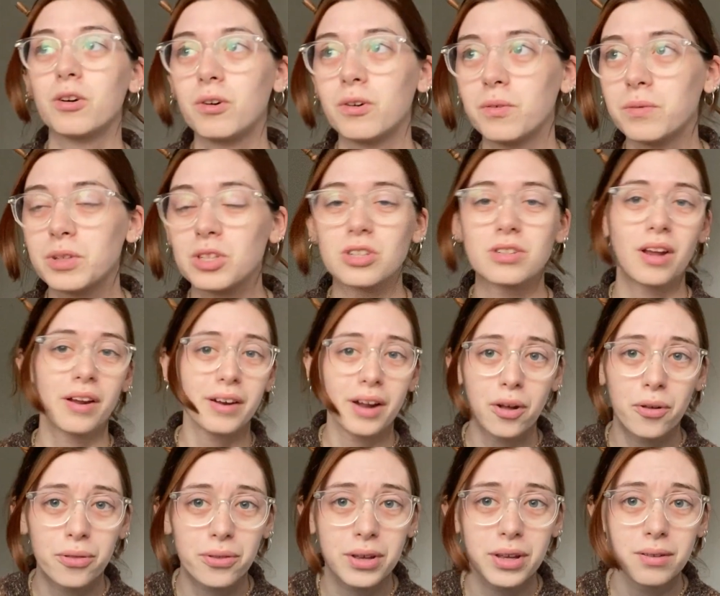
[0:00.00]
which is
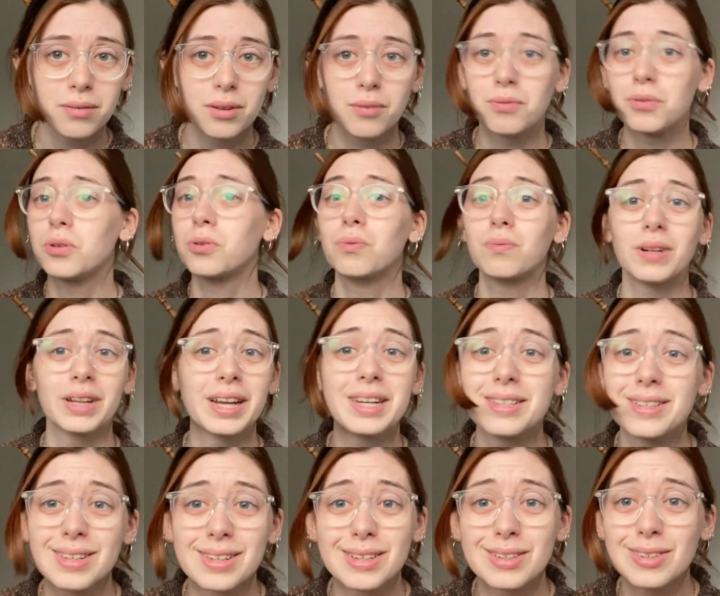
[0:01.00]
unhealthy, if you relate
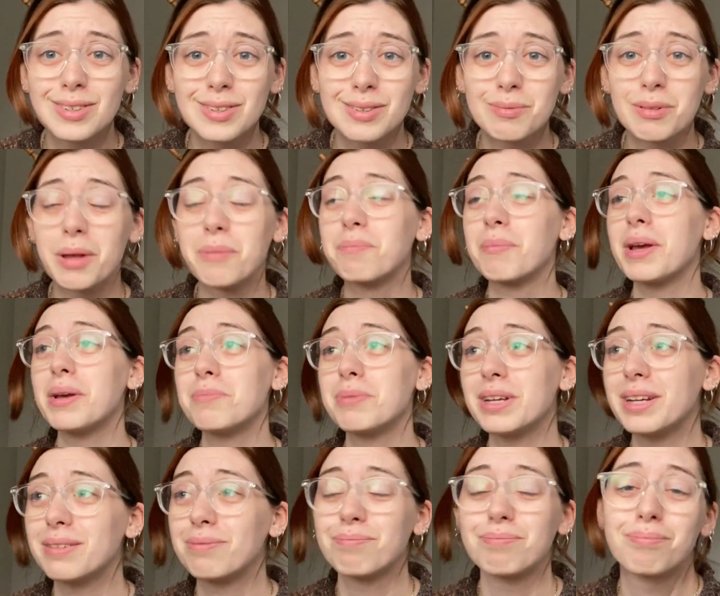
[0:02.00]
to this, then
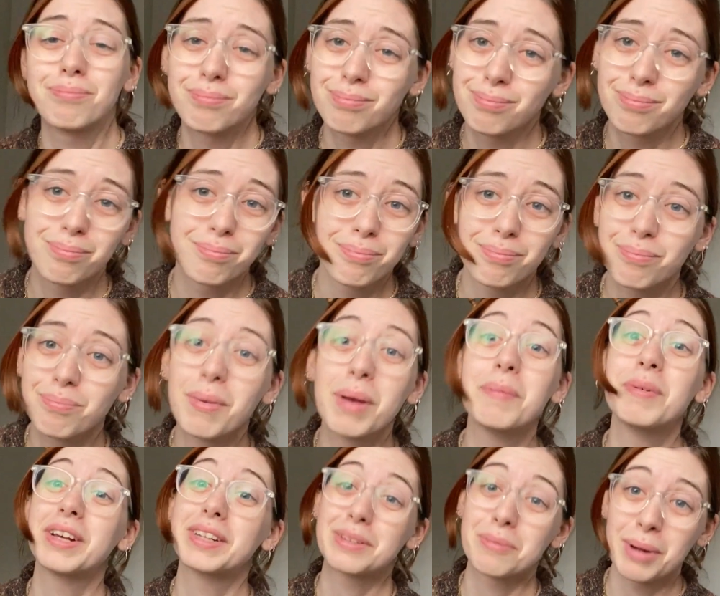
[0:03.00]
maybe
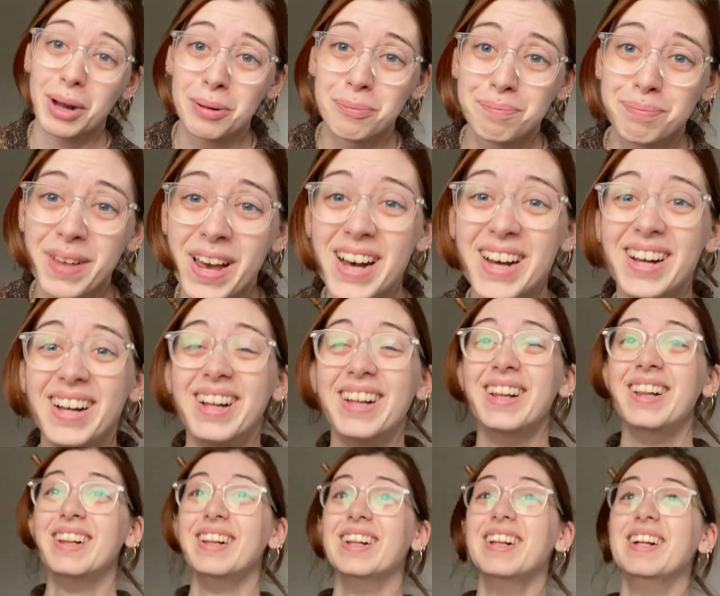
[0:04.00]
get some help.
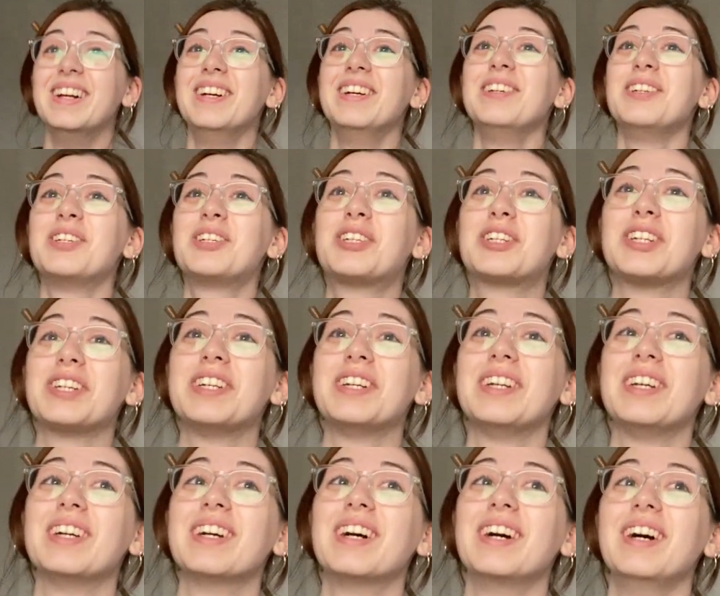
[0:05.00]

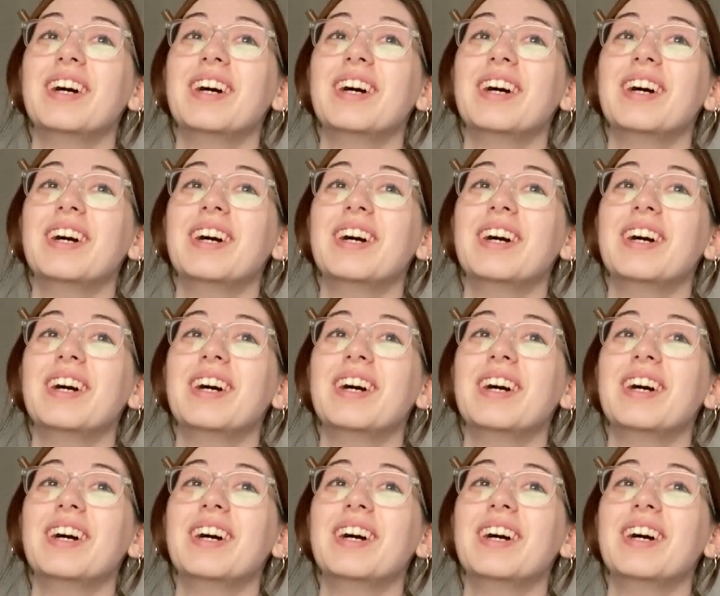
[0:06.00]
She